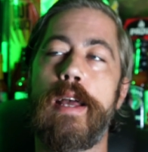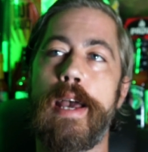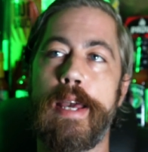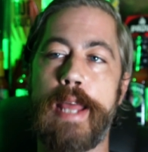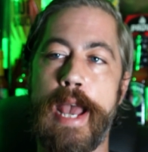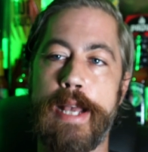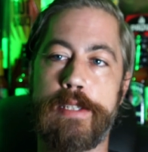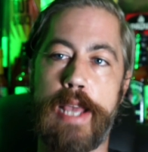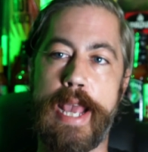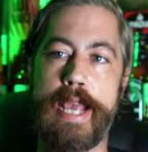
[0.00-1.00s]
It
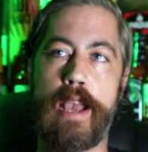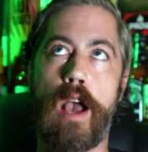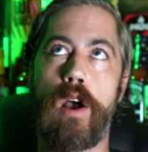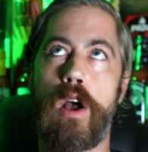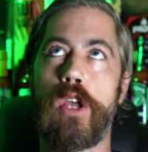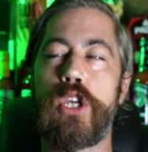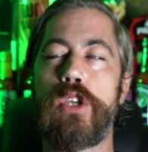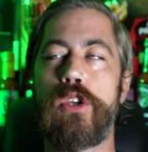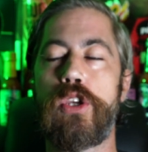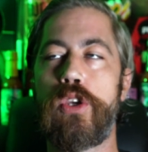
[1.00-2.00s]
has a
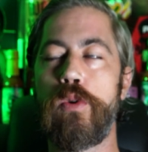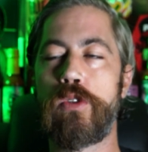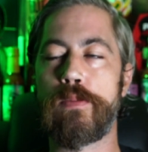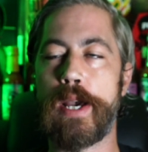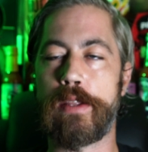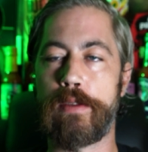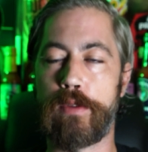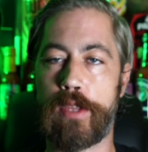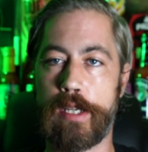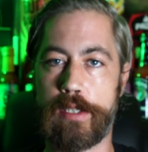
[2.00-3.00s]
huge amount of
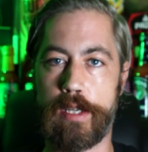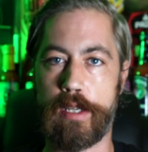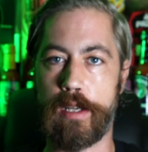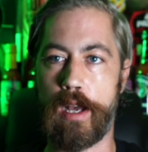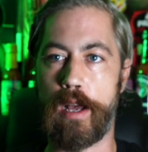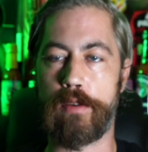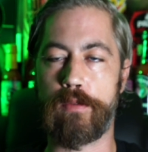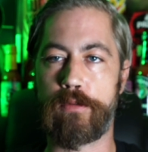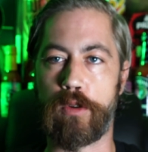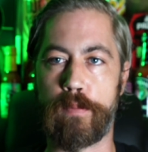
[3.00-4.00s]
different things in it
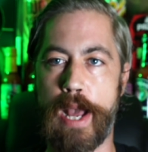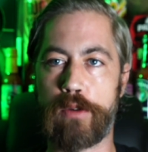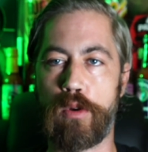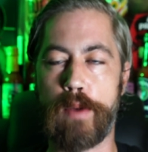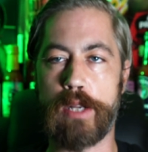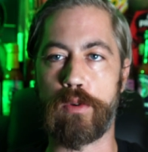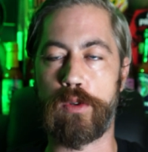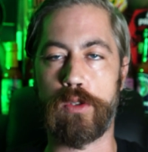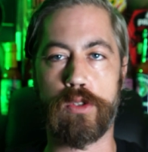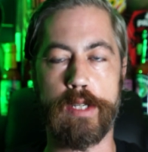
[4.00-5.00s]
for macro
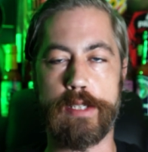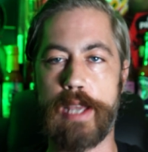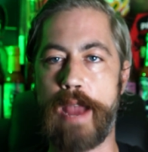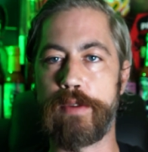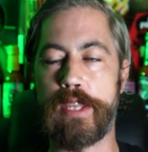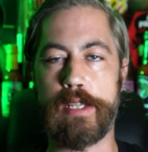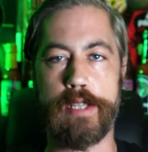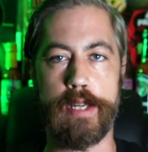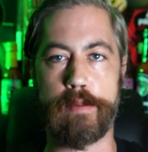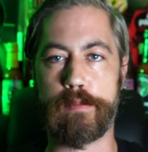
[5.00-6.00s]
micronutrients. Everything's
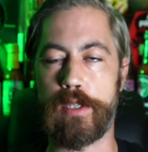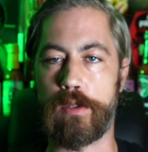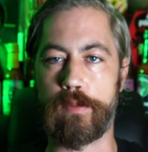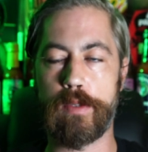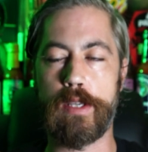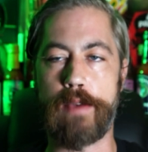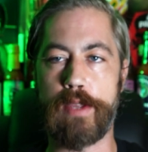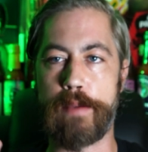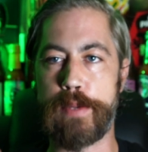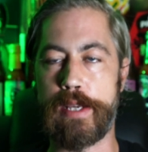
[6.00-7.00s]
in it. You know, you have
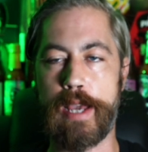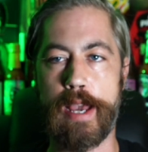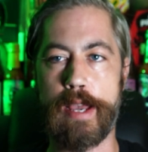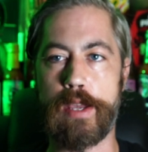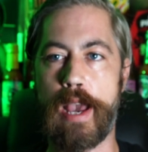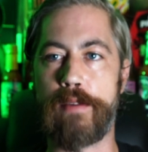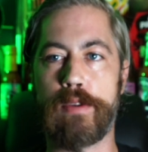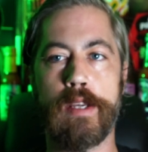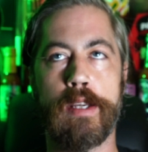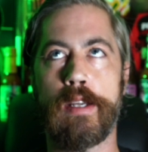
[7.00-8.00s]
the NPK. You have,
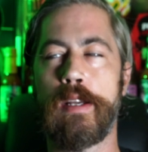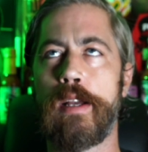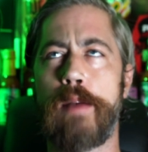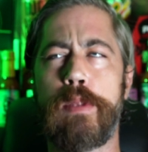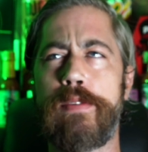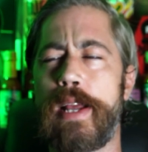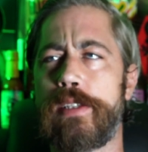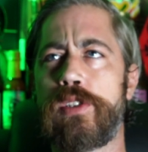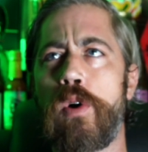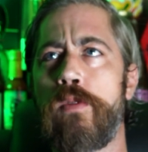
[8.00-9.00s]
I believe it
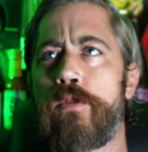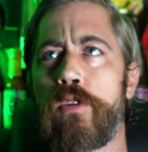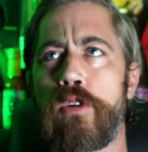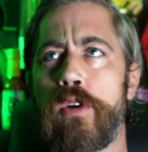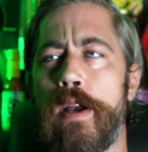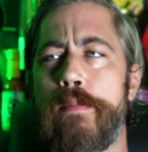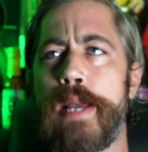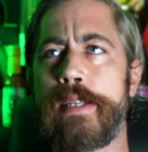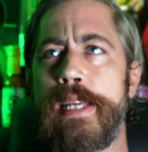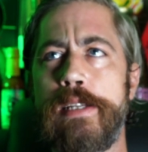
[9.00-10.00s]
has sulfur,
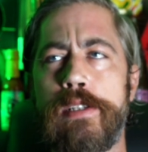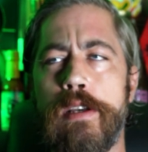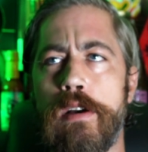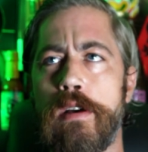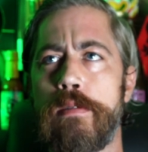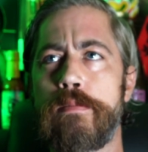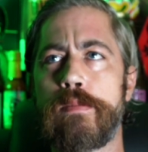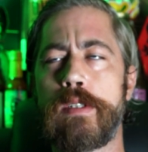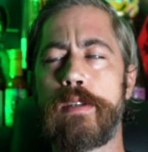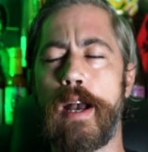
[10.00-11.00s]

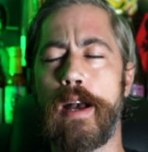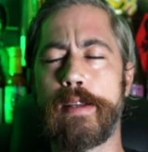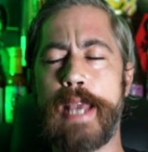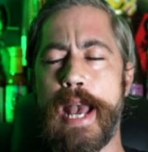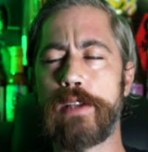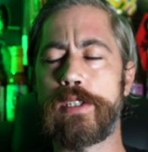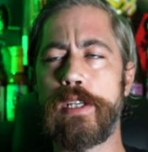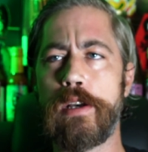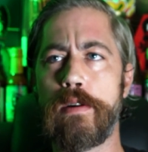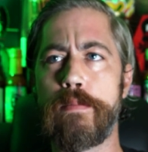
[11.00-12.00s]
magnesium,
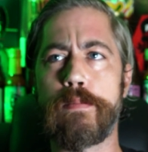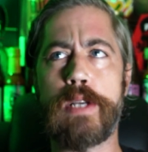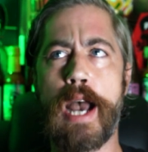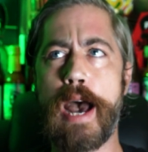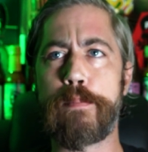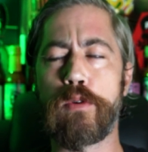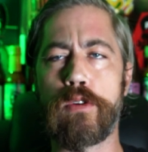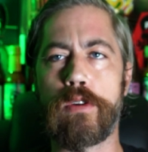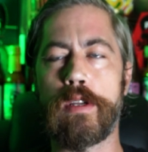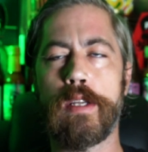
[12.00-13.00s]
calcium,
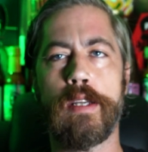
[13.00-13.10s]
copper.